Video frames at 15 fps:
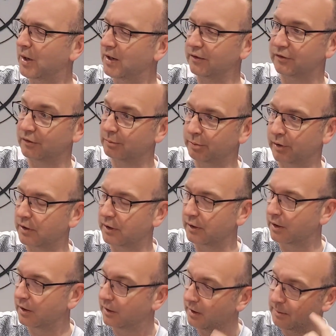awareness is brilliant,
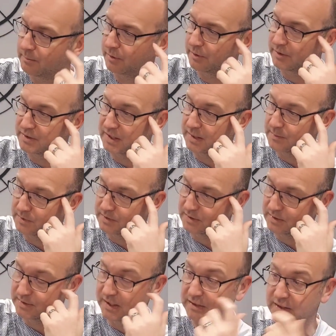and a number of the teams
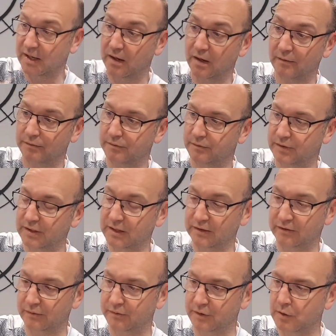did it, and I think
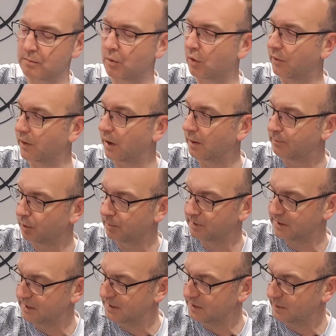there's a few more that I
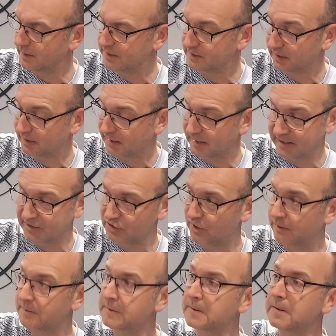probably need to add to the
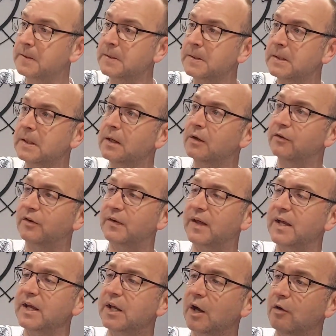collection. So
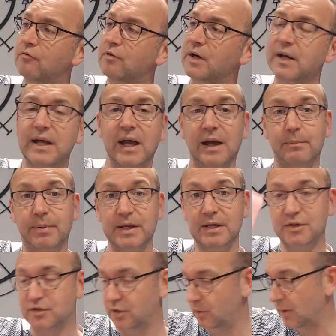there you go, really happy
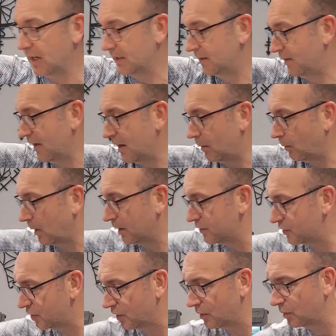to add that
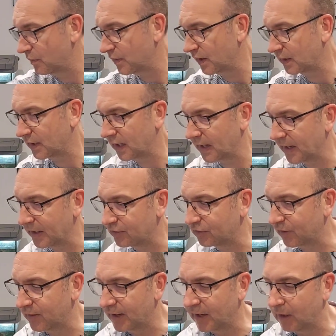one to the
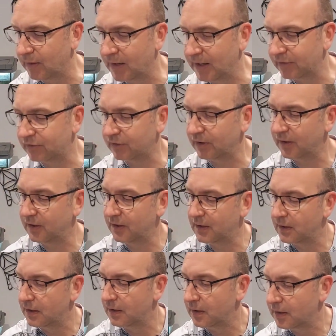collection. Now let's
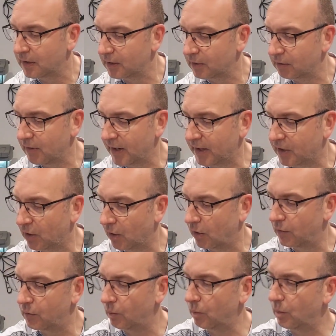crack
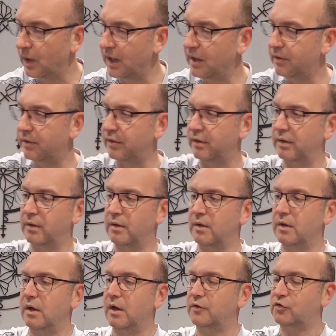on with
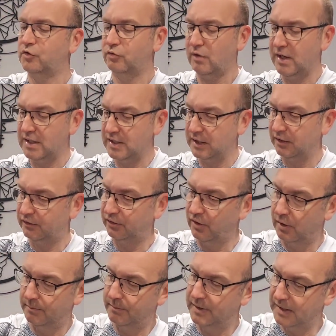a training
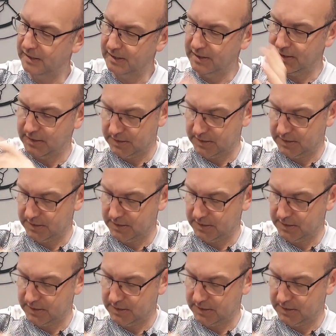top, and